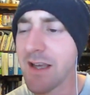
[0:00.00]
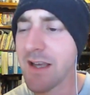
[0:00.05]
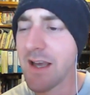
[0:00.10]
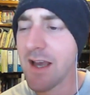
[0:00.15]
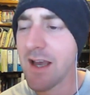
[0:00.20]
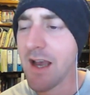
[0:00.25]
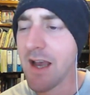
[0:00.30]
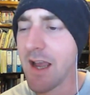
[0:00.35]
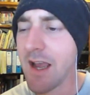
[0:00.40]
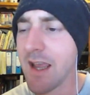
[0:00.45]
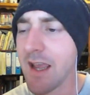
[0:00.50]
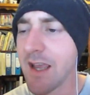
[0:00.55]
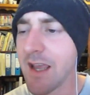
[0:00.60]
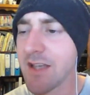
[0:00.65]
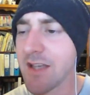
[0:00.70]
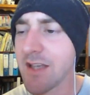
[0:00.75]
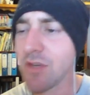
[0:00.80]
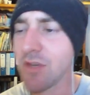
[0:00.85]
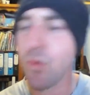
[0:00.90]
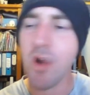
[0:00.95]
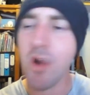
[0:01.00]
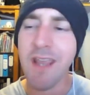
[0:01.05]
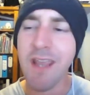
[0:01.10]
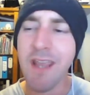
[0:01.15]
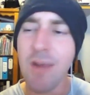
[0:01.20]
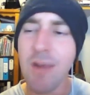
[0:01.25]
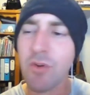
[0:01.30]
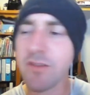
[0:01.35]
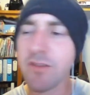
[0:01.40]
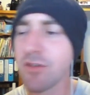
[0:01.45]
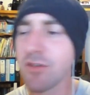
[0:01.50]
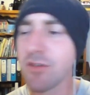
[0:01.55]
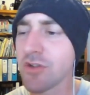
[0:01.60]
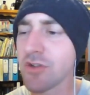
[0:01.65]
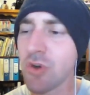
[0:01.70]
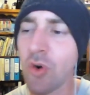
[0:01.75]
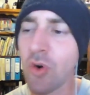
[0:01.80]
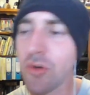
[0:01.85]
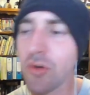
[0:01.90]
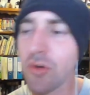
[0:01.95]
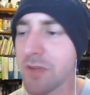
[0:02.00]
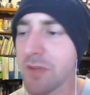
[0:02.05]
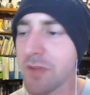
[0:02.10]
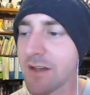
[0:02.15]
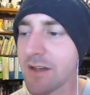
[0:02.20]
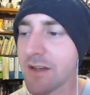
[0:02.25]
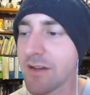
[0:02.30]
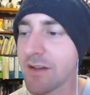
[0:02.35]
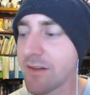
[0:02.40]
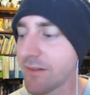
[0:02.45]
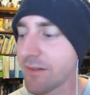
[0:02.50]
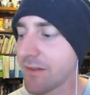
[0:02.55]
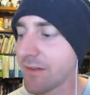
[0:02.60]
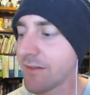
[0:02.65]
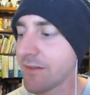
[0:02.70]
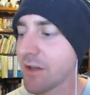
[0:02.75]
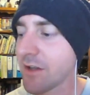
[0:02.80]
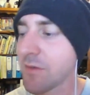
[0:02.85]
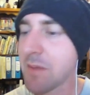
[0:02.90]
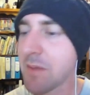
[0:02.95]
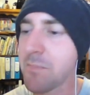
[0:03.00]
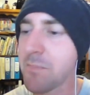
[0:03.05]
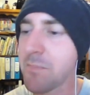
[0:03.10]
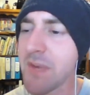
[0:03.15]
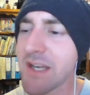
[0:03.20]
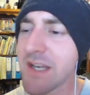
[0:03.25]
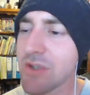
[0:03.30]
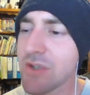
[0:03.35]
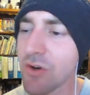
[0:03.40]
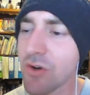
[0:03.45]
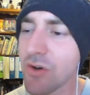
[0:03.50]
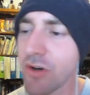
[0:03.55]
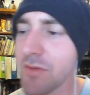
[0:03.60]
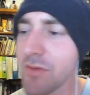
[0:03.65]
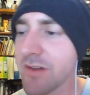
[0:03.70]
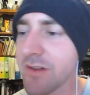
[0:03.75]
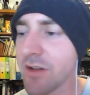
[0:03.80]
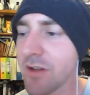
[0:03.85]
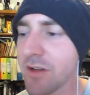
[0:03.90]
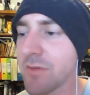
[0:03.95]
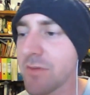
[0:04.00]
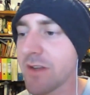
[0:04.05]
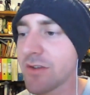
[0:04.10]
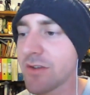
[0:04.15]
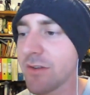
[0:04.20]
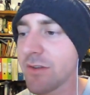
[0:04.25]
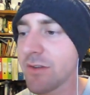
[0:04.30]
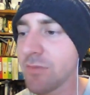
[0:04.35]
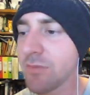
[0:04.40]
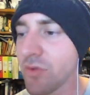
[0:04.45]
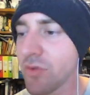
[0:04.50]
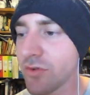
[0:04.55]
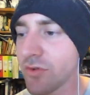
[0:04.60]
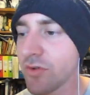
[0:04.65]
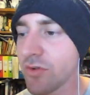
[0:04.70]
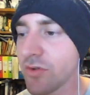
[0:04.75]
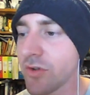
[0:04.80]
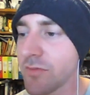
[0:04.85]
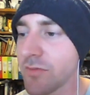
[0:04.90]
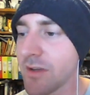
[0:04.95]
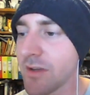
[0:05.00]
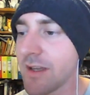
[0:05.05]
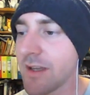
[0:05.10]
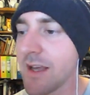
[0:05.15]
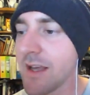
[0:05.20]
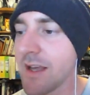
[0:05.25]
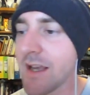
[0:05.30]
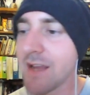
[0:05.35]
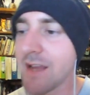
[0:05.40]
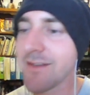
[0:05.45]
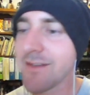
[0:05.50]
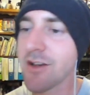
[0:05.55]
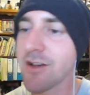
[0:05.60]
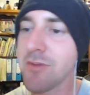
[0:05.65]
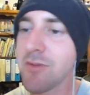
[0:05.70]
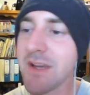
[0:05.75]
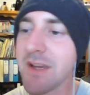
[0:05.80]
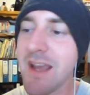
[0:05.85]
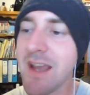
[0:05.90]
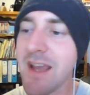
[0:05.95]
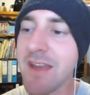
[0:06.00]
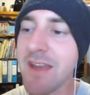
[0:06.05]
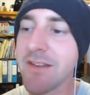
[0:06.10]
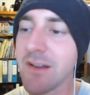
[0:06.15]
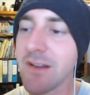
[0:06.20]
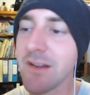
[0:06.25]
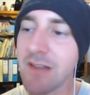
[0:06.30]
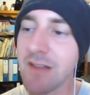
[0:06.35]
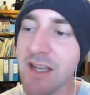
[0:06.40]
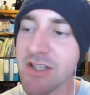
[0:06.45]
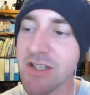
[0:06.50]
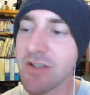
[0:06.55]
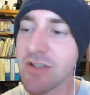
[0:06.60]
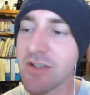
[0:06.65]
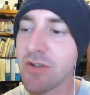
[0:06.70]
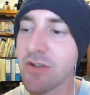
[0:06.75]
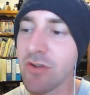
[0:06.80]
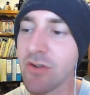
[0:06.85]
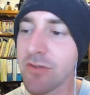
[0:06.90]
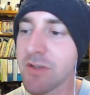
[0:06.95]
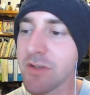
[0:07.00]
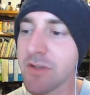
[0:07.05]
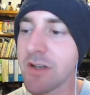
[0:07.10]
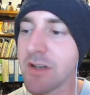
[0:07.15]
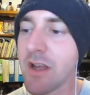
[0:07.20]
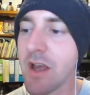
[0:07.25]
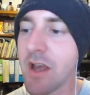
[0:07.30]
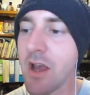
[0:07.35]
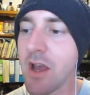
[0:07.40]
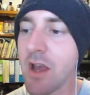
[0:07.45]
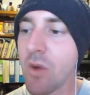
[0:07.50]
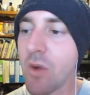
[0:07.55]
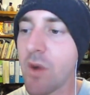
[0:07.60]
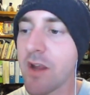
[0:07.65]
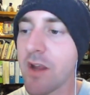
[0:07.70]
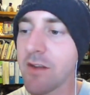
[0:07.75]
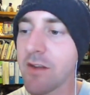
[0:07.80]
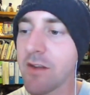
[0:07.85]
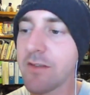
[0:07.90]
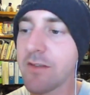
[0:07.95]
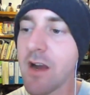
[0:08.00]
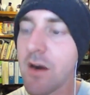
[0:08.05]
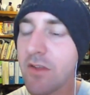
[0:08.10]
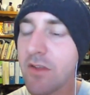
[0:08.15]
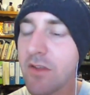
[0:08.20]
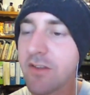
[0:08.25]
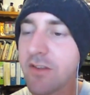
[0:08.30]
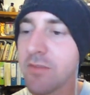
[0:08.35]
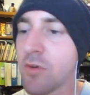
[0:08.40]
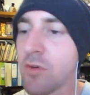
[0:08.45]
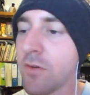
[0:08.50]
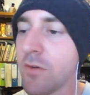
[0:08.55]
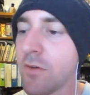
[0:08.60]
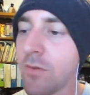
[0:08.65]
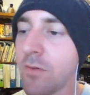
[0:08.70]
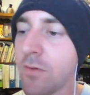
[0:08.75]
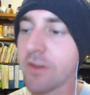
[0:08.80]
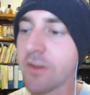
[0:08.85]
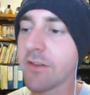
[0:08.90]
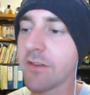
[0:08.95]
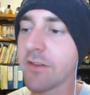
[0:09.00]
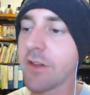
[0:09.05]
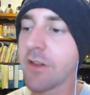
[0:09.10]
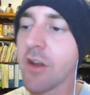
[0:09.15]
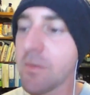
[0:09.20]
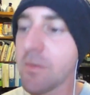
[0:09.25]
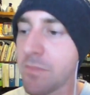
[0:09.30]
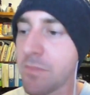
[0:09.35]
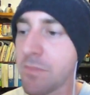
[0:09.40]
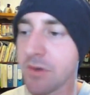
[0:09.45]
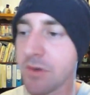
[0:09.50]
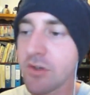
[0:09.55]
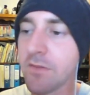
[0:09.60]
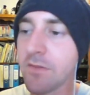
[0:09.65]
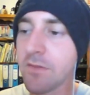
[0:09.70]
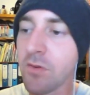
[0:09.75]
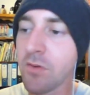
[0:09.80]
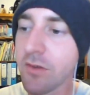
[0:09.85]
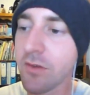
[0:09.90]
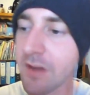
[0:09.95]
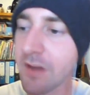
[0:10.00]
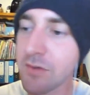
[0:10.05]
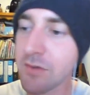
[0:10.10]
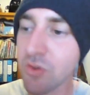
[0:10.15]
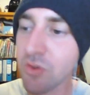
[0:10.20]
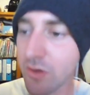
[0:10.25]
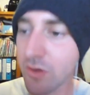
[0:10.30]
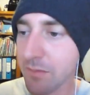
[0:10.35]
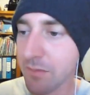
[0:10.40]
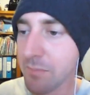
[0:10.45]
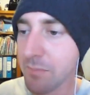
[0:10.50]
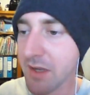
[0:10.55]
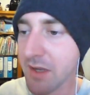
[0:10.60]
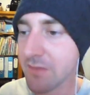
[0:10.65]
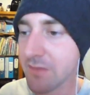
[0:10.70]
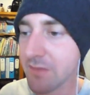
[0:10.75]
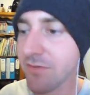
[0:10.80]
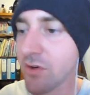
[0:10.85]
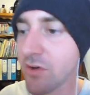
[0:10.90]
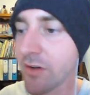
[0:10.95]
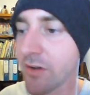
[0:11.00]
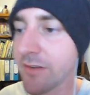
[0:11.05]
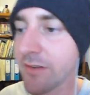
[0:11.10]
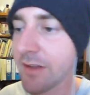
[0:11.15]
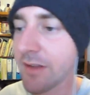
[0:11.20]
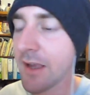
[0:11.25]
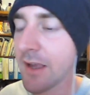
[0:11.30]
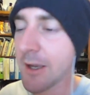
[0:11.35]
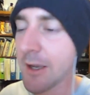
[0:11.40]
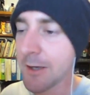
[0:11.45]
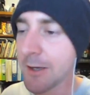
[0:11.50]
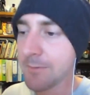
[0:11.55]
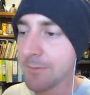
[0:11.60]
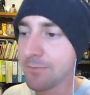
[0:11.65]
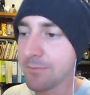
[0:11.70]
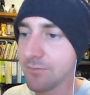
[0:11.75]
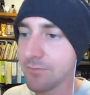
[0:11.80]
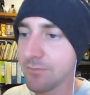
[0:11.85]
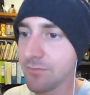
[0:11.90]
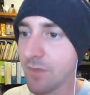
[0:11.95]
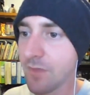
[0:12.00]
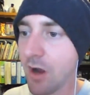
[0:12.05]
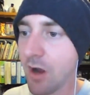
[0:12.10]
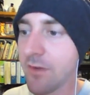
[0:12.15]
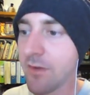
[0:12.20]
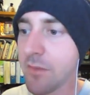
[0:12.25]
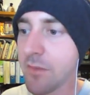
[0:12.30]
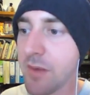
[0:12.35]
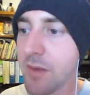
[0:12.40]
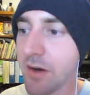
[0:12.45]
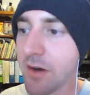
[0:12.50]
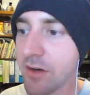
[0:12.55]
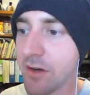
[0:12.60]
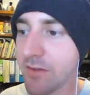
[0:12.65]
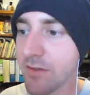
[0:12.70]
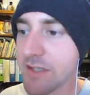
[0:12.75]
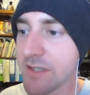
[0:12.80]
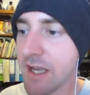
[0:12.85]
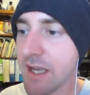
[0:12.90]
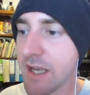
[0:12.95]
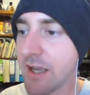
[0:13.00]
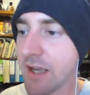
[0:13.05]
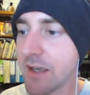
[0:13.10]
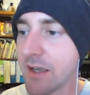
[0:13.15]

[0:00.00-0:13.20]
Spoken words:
and you work out what sort of tournament it is it going to be a big tournament? Is it going to be a small tournament? Is it going to be an escalation tournament where you start with a small force and slowly build your force up to a bigger force over the period of a day?